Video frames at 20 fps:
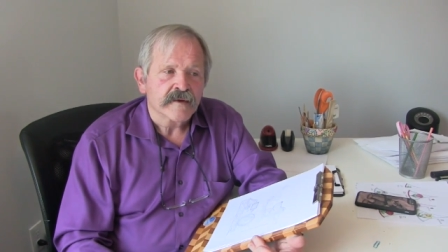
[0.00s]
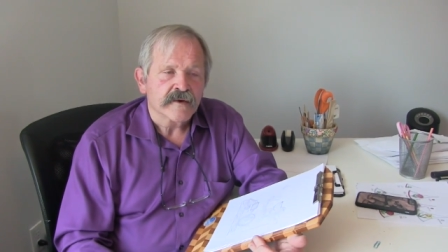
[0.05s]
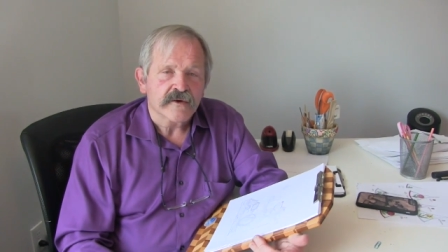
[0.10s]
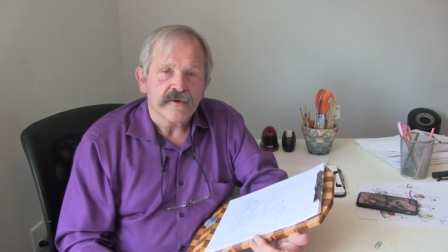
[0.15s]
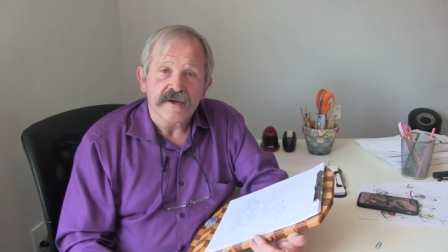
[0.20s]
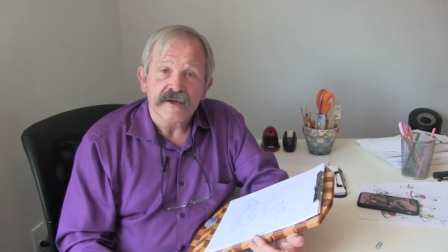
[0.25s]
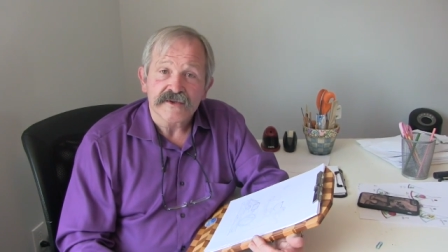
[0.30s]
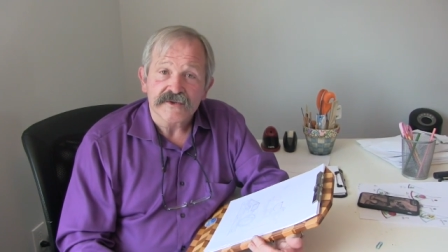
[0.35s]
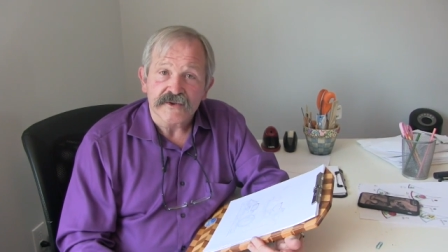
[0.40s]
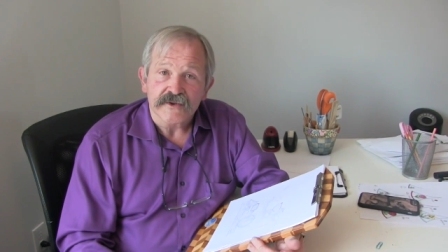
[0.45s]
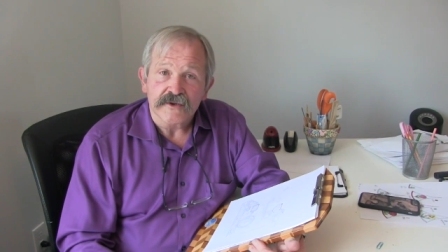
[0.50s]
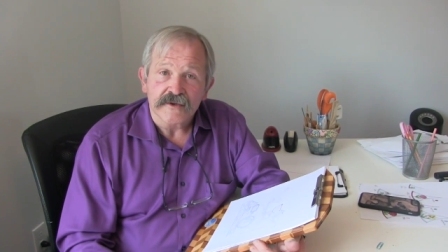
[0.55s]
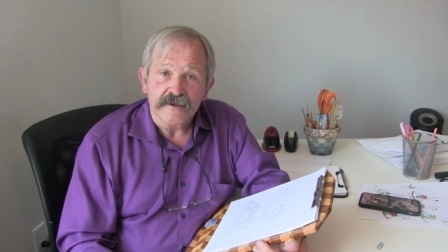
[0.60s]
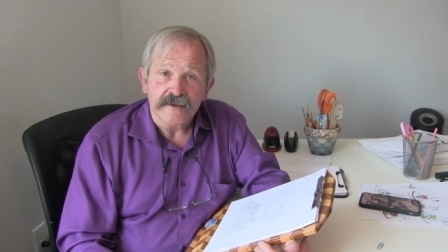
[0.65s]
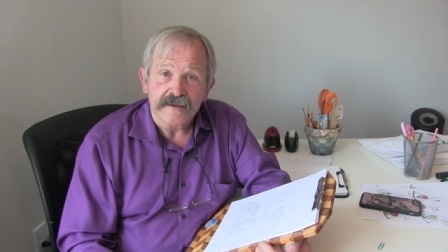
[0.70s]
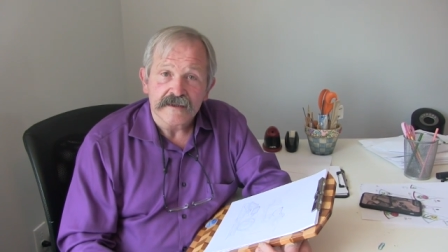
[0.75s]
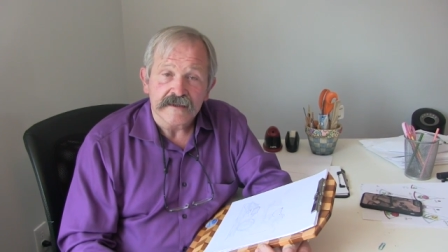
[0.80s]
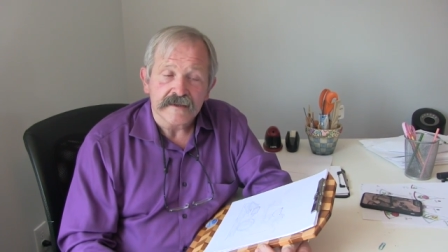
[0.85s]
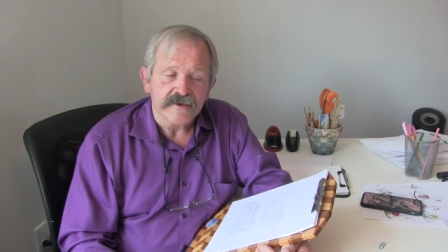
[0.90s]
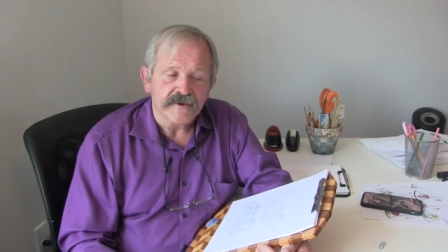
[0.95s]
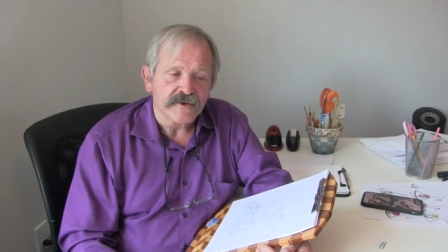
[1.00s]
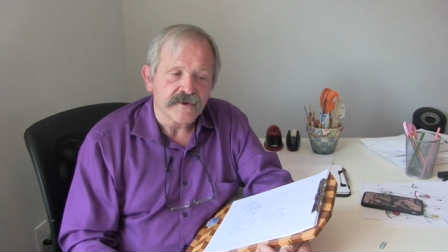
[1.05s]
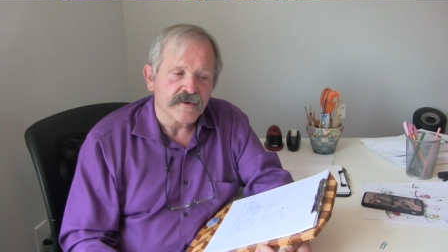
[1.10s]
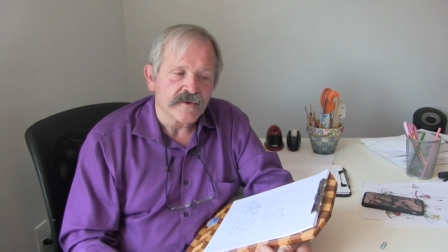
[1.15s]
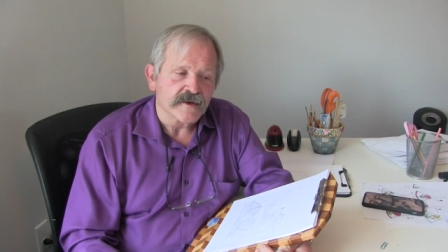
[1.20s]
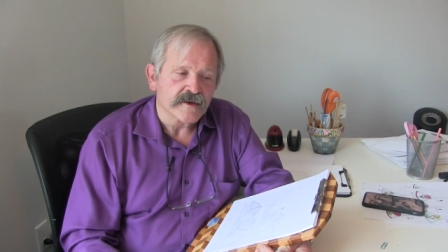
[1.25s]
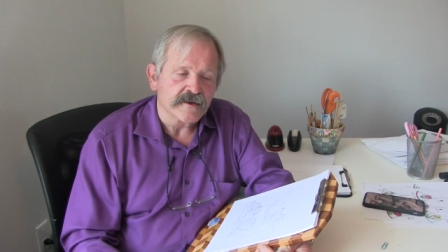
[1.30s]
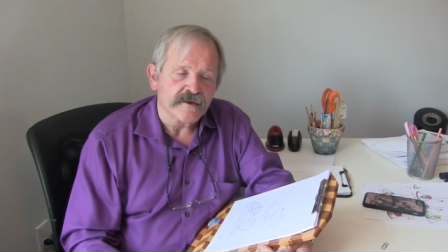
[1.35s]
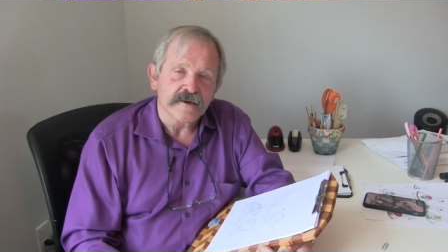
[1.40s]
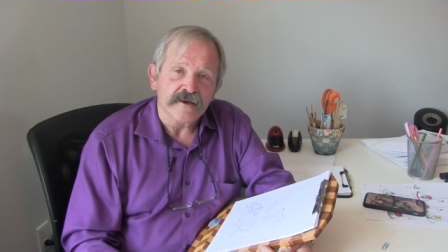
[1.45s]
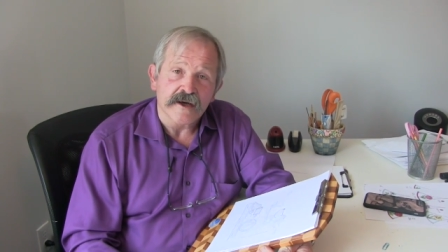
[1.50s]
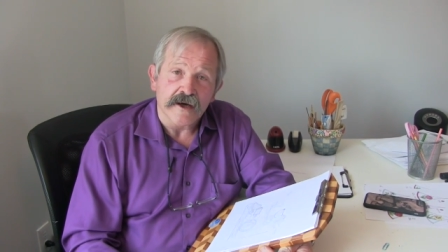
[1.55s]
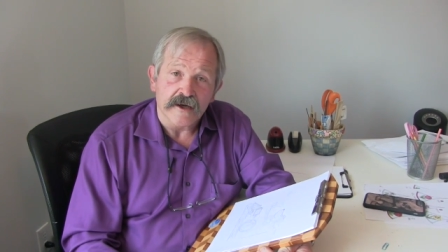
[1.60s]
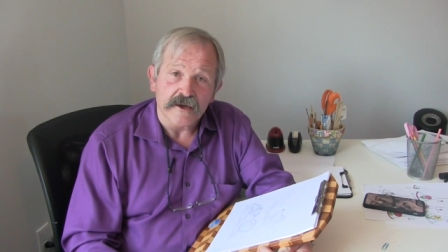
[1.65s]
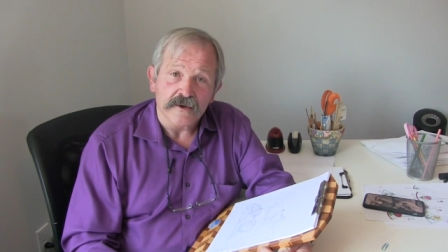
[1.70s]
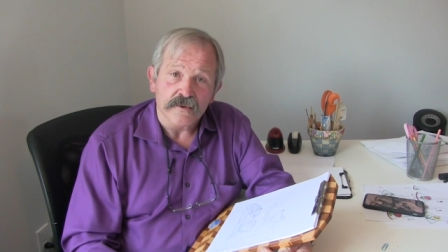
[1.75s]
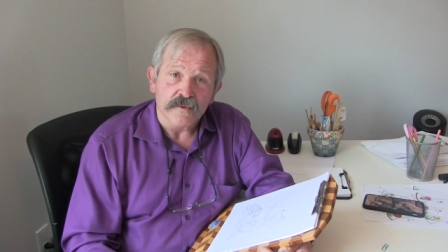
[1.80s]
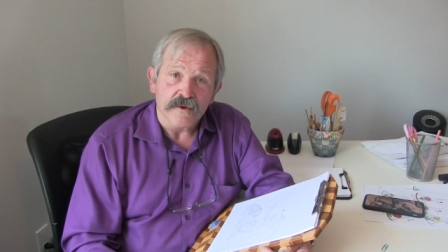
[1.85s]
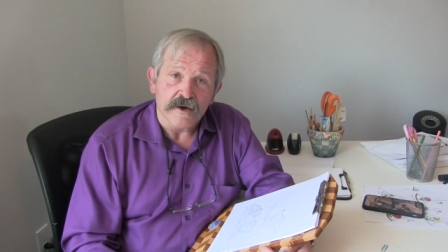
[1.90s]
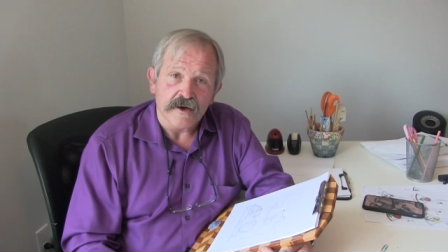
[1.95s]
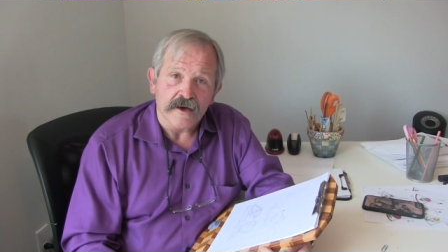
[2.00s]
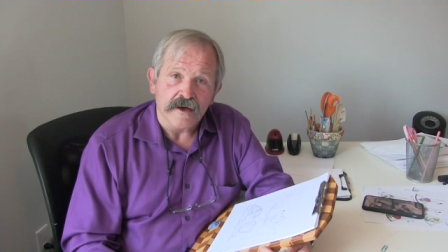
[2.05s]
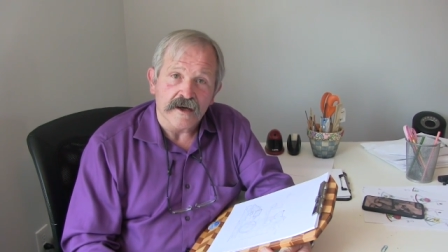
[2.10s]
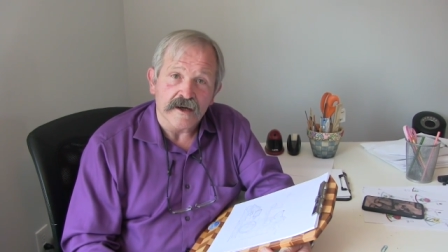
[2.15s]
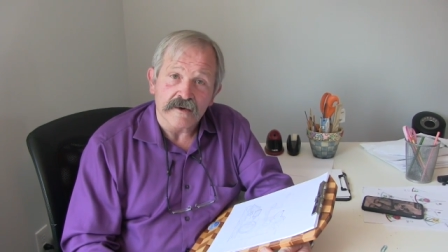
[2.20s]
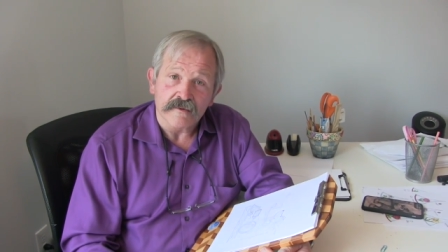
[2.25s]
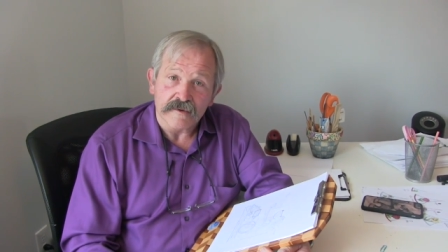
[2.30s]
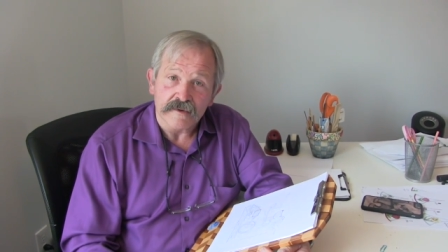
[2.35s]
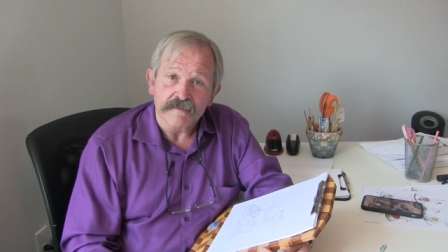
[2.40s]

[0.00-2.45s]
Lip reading: Crystal, do a little color work on it.